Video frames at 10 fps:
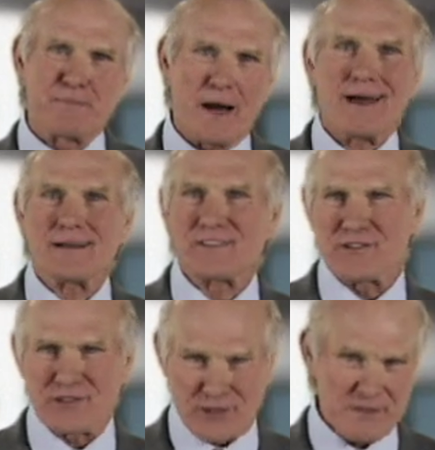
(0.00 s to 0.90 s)
product
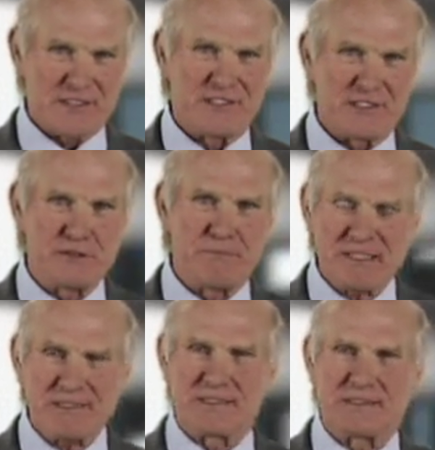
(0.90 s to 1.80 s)
or services,
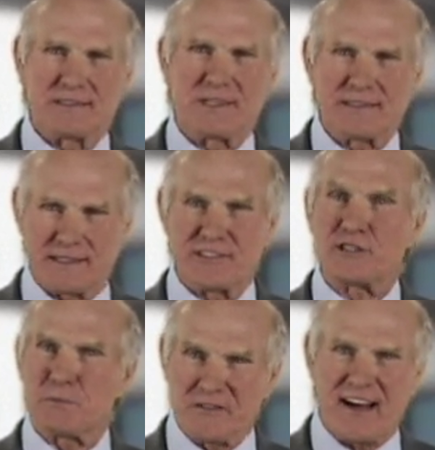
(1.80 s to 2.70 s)
businesses
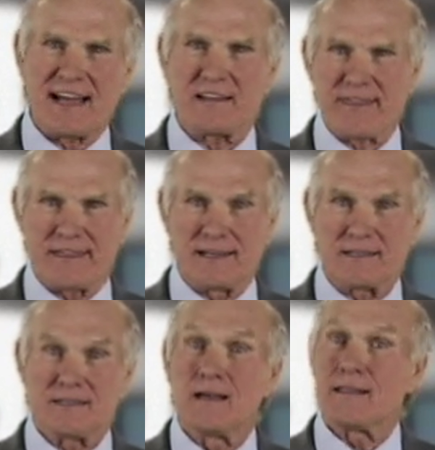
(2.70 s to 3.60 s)
exist to provide the
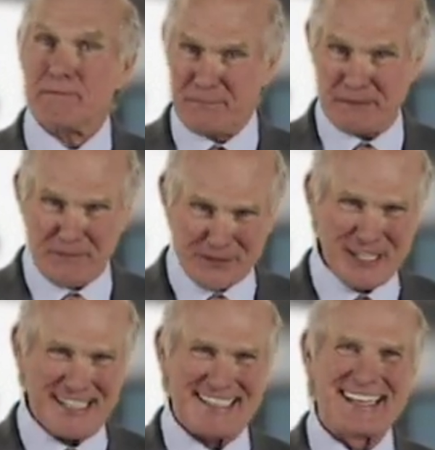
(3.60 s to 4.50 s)
things that people
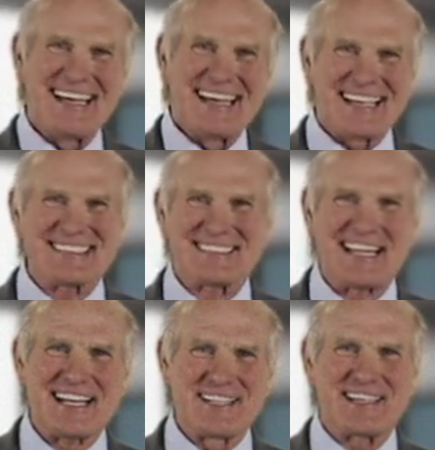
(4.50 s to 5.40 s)
need. Let's
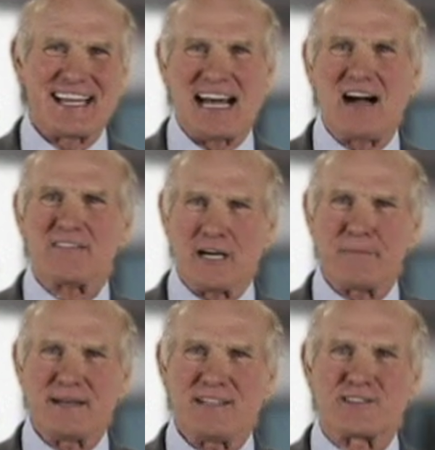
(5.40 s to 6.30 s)
take a look at how
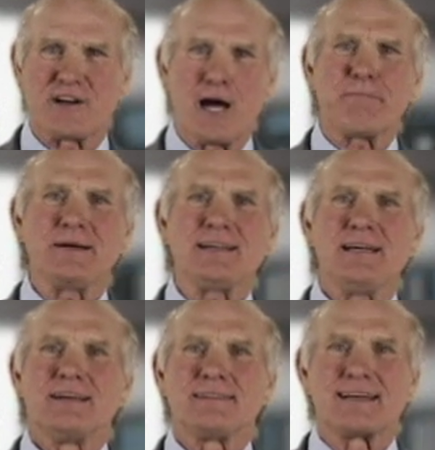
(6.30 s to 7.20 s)
companies are helping
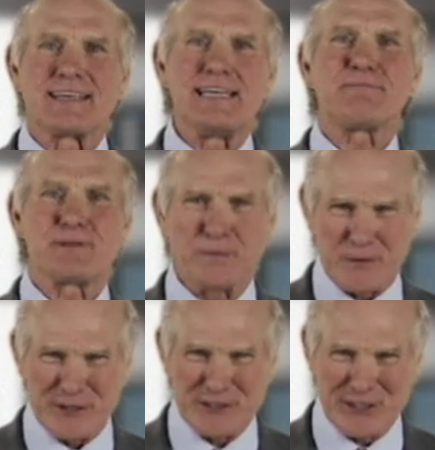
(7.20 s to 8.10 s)
to keep the
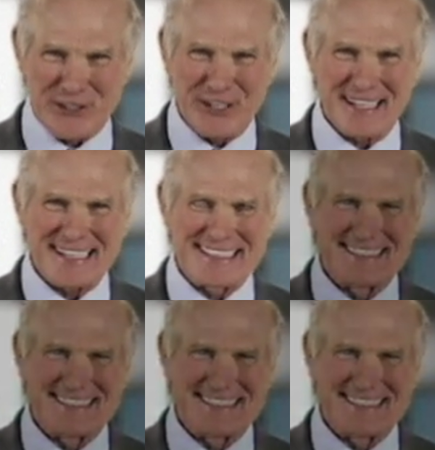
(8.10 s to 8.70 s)
world turning.